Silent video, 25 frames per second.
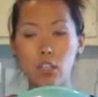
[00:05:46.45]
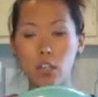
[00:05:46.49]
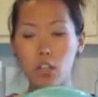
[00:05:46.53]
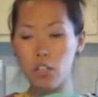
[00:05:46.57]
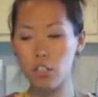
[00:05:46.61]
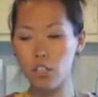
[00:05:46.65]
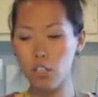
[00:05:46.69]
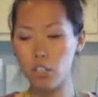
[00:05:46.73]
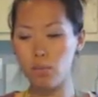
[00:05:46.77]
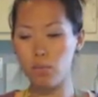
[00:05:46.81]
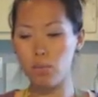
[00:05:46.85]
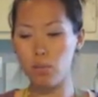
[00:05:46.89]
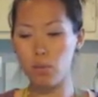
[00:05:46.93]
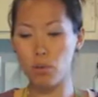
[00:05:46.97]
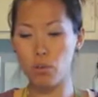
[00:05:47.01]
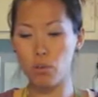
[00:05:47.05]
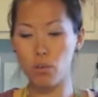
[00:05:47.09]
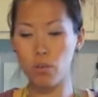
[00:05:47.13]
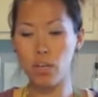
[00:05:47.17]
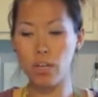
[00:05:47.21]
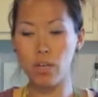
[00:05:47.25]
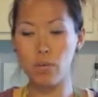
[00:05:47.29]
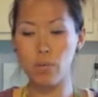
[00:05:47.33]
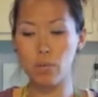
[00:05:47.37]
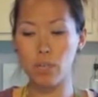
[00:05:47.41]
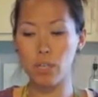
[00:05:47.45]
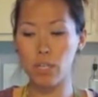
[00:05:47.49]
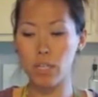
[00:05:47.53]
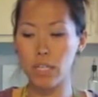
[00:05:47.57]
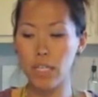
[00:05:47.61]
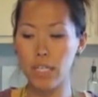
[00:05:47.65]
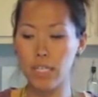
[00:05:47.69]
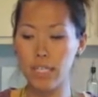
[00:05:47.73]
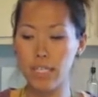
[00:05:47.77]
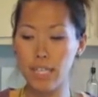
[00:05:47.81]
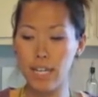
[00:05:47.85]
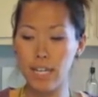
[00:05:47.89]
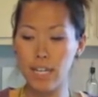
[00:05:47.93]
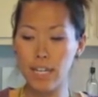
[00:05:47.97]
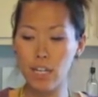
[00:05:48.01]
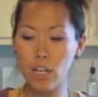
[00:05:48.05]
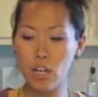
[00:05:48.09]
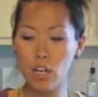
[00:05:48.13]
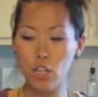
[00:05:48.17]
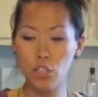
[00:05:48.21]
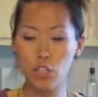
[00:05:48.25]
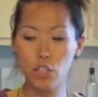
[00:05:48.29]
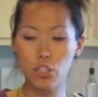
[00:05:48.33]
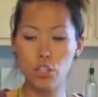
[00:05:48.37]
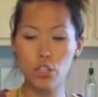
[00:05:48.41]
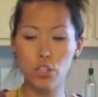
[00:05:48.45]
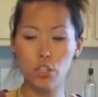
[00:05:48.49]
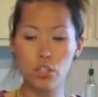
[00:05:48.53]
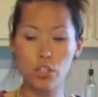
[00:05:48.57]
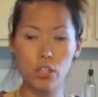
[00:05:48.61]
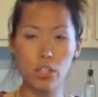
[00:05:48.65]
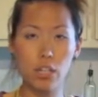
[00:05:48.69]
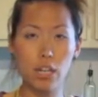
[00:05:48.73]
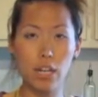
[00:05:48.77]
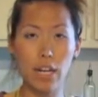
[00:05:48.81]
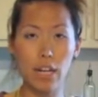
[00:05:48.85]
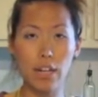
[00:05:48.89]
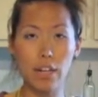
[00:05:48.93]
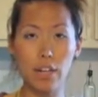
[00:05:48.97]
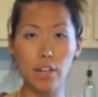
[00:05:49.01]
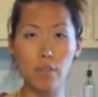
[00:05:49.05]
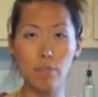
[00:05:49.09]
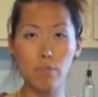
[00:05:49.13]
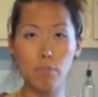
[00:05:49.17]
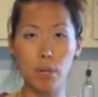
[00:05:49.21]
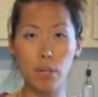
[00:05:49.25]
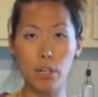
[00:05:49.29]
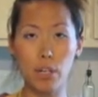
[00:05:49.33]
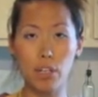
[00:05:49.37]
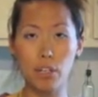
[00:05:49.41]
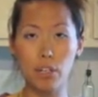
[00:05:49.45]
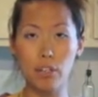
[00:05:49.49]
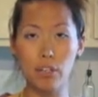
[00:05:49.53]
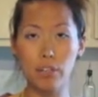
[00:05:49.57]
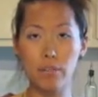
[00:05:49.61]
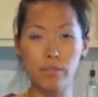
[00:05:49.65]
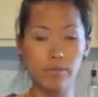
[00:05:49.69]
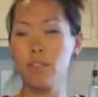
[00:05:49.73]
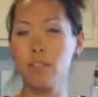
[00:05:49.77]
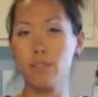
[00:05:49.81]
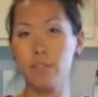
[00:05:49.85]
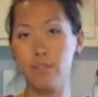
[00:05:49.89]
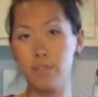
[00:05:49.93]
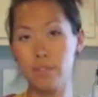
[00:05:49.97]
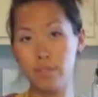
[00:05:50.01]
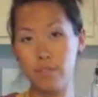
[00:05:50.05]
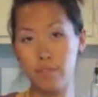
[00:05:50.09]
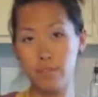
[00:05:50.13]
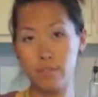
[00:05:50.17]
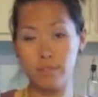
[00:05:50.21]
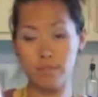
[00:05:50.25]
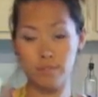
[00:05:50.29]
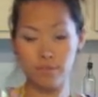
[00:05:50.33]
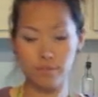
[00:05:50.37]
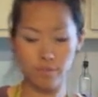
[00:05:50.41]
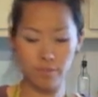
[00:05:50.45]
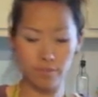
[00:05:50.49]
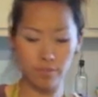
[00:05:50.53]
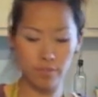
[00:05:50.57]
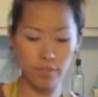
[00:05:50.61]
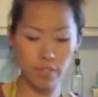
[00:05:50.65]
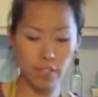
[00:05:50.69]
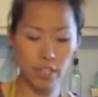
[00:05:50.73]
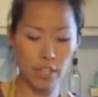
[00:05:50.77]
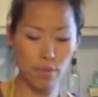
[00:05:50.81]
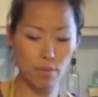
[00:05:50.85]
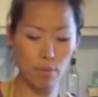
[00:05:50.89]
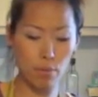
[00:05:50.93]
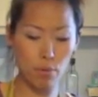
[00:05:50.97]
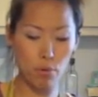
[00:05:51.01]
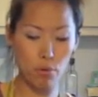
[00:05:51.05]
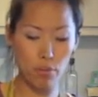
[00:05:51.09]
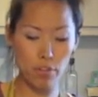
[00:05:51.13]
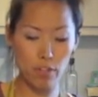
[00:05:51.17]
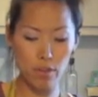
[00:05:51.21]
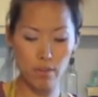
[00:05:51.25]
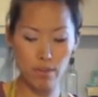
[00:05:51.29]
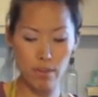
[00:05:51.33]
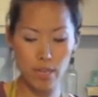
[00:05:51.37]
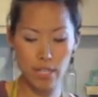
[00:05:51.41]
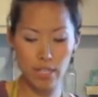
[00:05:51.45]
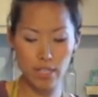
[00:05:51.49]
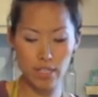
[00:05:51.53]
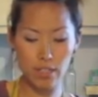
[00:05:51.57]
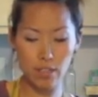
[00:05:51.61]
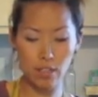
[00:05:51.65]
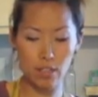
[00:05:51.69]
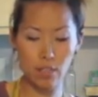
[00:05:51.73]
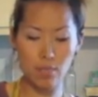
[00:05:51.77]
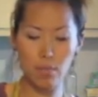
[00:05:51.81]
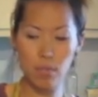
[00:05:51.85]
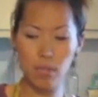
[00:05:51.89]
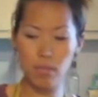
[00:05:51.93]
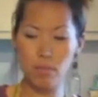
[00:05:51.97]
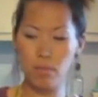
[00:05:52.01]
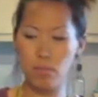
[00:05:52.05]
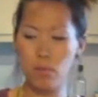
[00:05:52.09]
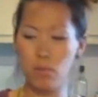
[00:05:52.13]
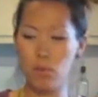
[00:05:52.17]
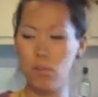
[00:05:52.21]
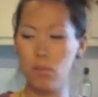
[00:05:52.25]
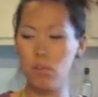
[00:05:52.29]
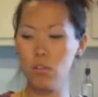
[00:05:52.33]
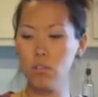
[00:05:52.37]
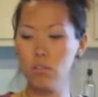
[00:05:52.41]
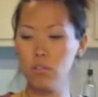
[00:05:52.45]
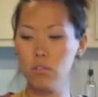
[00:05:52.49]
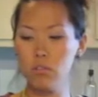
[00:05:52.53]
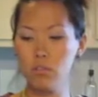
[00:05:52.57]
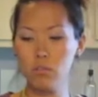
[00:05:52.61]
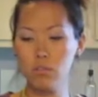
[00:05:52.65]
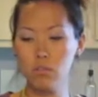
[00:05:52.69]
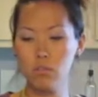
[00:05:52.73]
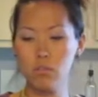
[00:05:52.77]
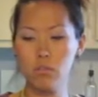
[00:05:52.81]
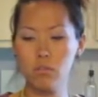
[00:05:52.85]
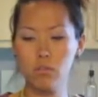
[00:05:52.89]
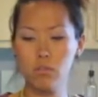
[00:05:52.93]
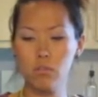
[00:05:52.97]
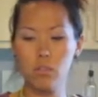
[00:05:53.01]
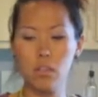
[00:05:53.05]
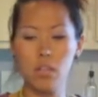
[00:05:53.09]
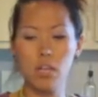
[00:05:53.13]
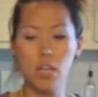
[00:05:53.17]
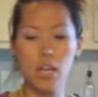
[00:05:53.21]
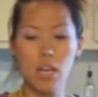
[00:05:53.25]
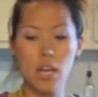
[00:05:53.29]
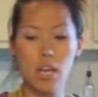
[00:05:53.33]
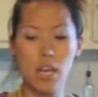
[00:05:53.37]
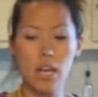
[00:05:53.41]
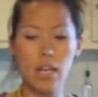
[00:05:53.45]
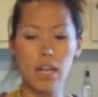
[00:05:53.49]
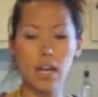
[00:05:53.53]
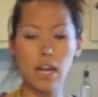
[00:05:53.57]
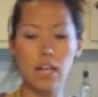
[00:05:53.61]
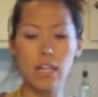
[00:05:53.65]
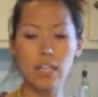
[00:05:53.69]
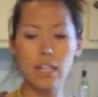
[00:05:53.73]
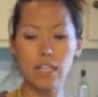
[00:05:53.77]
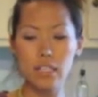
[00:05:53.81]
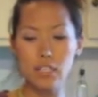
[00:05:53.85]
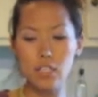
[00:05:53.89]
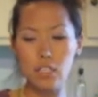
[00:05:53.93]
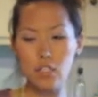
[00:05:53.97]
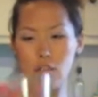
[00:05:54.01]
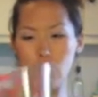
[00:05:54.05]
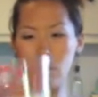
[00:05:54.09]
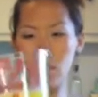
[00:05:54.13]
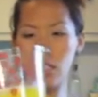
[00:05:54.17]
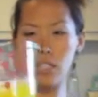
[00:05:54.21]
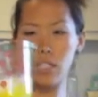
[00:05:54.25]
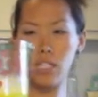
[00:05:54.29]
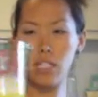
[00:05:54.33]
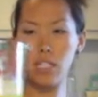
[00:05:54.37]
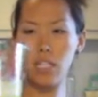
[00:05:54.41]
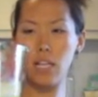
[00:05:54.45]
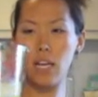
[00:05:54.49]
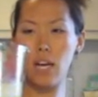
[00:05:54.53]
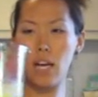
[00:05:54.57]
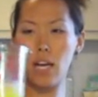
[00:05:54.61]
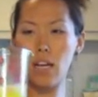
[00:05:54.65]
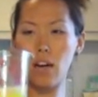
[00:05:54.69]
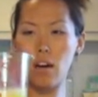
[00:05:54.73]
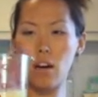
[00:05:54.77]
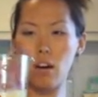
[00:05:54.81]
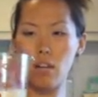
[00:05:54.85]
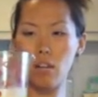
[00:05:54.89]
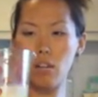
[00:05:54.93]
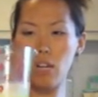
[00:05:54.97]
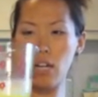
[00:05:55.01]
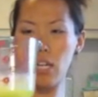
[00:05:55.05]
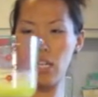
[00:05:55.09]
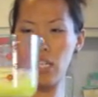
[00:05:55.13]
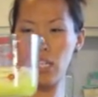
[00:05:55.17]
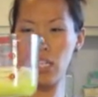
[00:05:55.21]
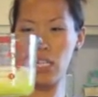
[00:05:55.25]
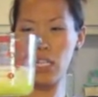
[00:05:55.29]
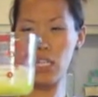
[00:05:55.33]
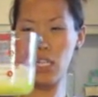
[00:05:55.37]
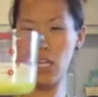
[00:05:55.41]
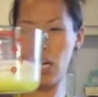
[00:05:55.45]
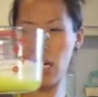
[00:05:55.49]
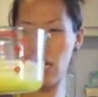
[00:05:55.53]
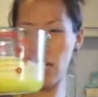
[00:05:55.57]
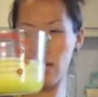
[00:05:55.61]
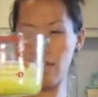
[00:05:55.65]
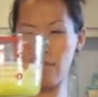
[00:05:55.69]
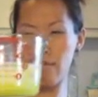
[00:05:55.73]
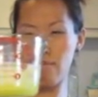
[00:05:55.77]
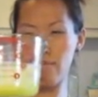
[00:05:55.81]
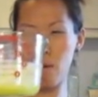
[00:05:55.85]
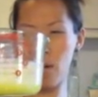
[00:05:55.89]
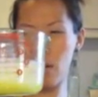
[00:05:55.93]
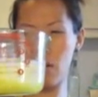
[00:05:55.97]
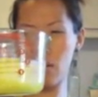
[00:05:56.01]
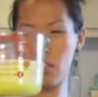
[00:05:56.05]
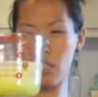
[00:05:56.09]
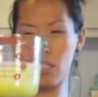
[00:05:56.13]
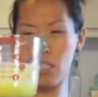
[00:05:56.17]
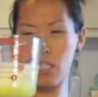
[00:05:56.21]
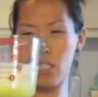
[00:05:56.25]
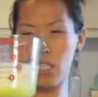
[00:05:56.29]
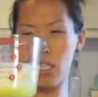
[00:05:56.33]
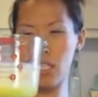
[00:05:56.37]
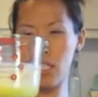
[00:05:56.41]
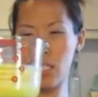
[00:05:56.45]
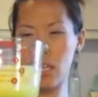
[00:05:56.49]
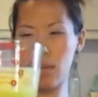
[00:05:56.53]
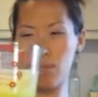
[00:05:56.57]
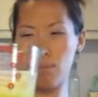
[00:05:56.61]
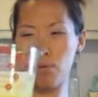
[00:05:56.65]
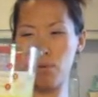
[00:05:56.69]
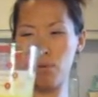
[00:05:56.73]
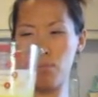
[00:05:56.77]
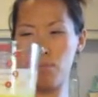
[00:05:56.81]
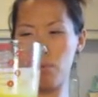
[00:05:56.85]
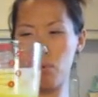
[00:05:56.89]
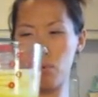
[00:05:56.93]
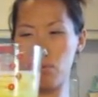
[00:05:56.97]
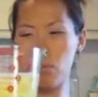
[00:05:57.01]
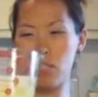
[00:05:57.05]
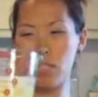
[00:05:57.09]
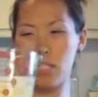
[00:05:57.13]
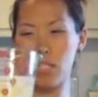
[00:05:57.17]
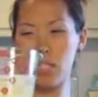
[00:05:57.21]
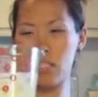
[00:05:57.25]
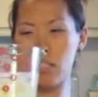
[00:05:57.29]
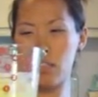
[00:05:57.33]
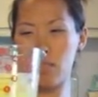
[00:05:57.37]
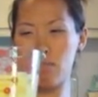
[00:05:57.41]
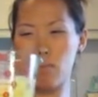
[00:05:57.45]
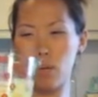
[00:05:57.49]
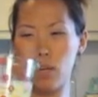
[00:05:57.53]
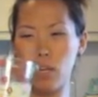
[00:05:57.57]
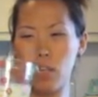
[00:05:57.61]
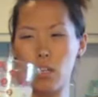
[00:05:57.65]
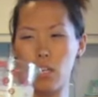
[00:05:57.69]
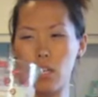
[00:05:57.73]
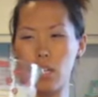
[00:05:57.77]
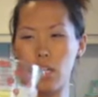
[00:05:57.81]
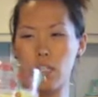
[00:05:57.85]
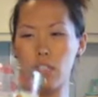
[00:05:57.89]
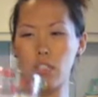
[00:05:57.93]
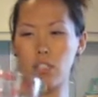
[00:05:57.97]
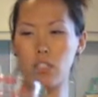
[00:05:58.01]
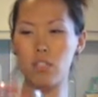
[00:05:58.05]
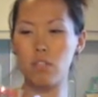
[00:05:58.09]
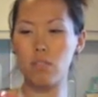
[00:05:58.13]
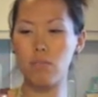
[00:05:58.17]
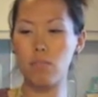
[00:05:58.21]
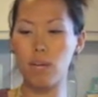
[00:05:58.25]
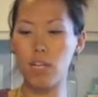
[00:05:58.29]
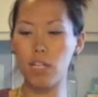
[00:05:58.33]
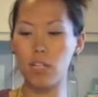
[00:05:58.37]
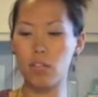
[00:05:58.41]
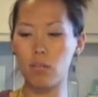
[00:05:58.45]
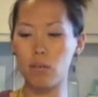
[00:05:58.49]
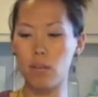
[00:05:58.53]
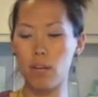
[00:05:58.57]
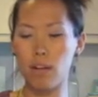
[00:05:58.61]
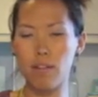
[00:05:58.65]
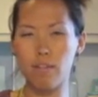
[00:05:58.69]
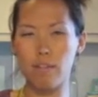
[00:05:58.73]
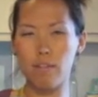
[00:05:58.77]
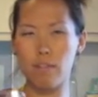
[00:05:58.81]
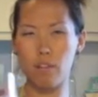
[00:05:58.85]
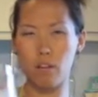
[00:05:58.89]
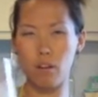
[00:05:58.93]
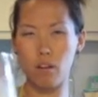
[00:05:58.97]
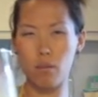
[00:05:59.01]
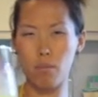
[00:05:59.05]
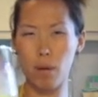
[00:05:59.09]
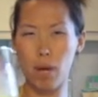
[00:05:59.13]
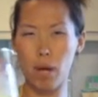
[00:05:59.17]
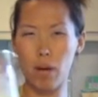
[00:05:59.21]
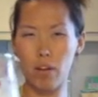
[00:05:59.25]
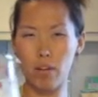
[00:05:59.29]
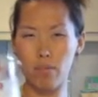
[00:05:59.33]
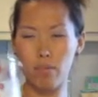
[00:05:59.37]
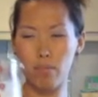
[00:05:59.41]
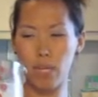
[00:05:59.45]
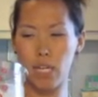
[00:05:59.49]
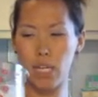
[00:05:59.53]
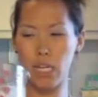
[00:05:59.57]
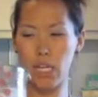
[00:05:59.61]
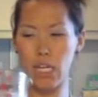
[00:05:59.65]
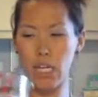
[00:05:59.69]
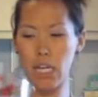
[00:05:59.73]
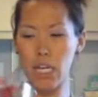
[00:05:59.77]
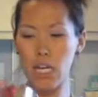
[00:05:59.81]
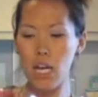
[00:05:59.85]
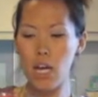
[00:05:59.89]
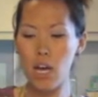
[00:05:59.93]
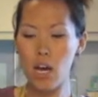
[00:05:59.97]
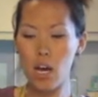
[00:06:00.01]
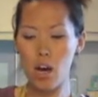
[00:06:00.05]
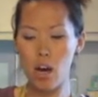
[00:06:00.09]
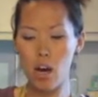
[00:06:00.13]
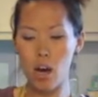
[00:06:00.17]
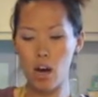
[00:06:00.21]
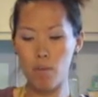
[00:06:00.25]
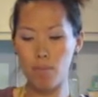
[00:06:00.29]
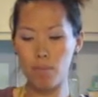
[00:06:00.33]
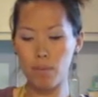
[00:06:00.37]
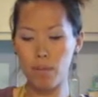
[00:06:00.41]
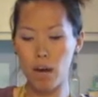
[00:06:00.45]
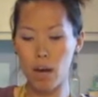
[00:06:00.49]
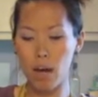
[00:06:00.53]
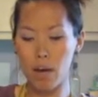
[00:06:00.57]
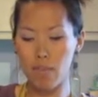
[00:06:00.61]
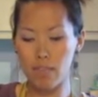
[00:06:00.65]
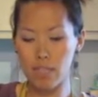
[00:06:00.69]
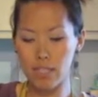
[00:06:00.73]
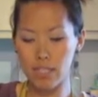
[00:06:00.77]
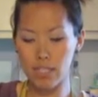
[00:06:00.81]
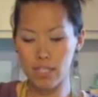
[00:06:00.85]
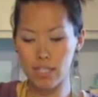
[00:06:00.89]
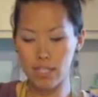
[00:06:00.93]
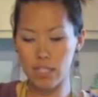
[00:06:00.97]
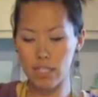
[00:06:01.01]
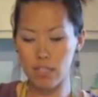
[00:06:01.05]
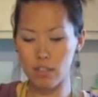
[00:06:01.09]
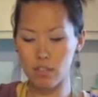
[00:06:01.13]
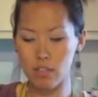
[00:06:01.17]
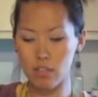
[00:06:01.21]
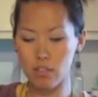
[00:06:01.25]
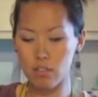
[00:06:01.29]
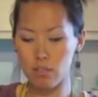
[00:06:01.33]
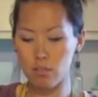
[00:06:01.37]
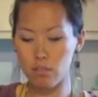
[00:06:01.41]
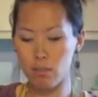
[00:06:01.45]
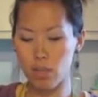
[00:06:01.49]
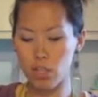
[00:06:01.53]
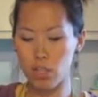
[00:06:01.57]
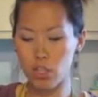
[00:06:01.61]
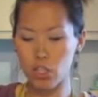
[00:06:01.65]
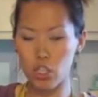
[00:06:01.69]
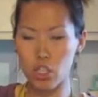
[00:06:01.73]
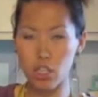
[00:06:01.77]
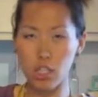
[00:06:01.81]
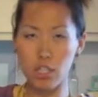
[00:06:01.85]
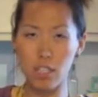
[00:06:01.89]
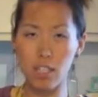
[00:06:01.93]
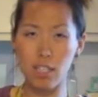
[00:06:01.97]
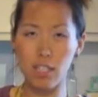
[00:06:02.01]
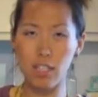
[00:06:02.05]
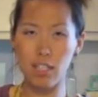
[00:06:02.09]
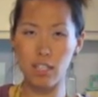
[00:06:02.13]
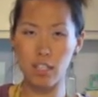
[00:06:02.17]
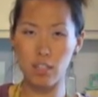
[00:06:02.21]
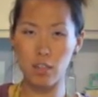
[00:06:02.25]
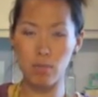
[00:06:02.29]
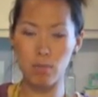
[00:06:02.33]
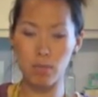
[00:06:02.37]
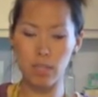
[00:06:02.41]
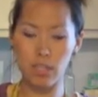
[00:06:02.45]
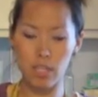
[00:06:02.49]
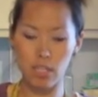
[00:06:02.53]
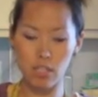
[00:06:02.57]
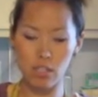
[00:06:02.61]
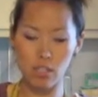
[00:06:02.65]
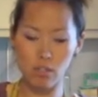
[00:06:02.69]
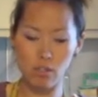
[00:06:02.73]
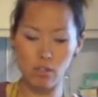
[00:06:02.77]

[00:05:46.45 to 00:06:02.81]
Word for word: large bowl and we're going to take our sugar and our butter and pour them into the big bowl. And like as you see, I already kind of melted this. I put both sticks of butter into the microwave for about a minute. Um, obviously, there's still butter chunks in there, but that's